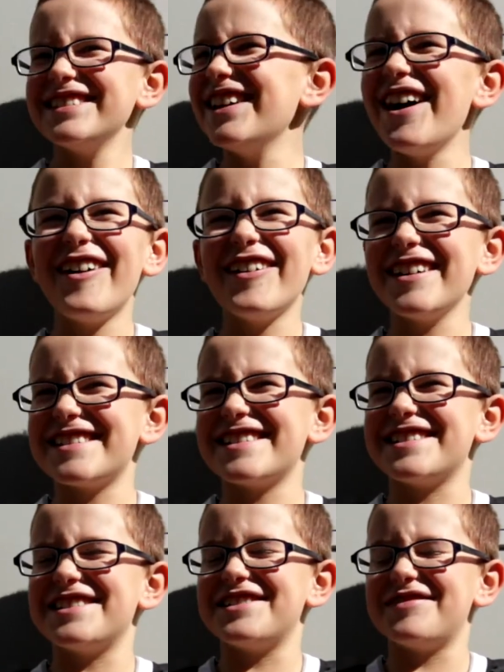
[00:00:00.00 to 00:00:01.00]
No, it's
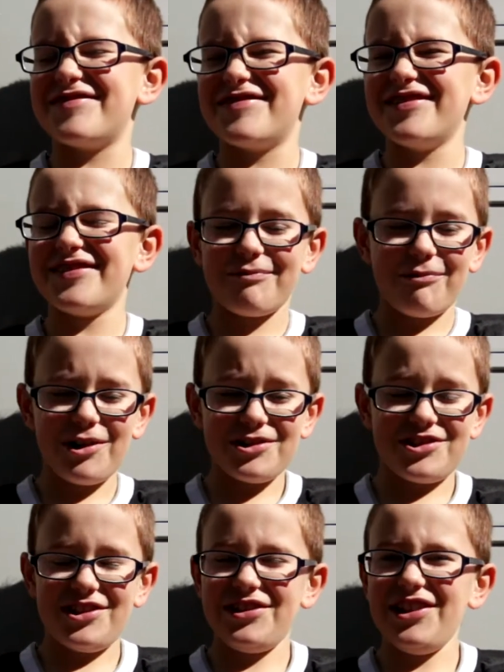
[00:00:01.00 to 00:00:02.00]
worse
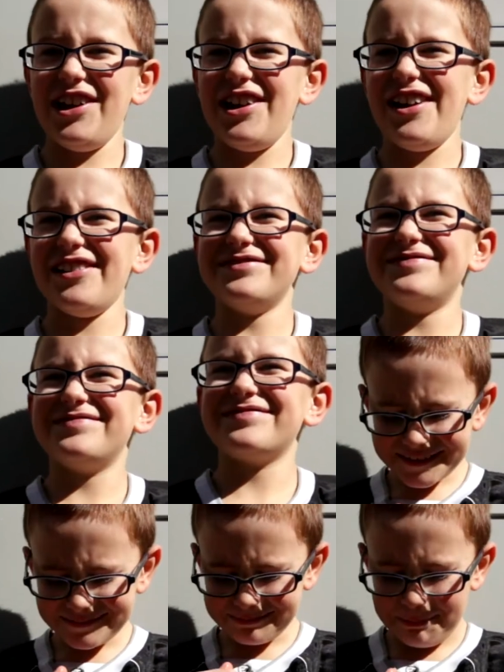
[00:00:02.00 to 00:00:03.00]
than that.
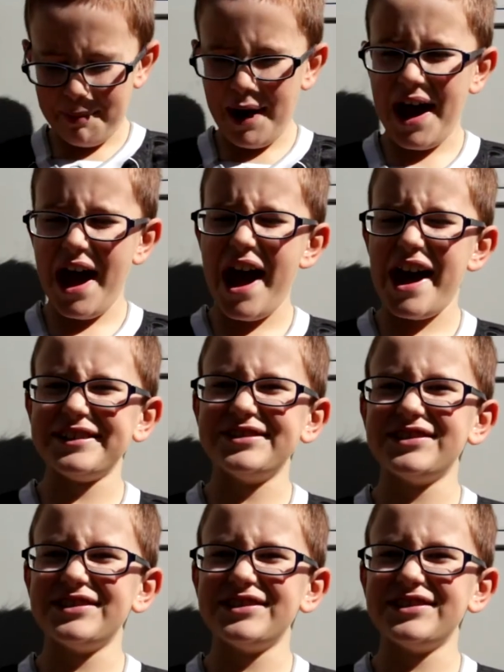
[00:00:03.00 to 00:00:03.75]
Bad.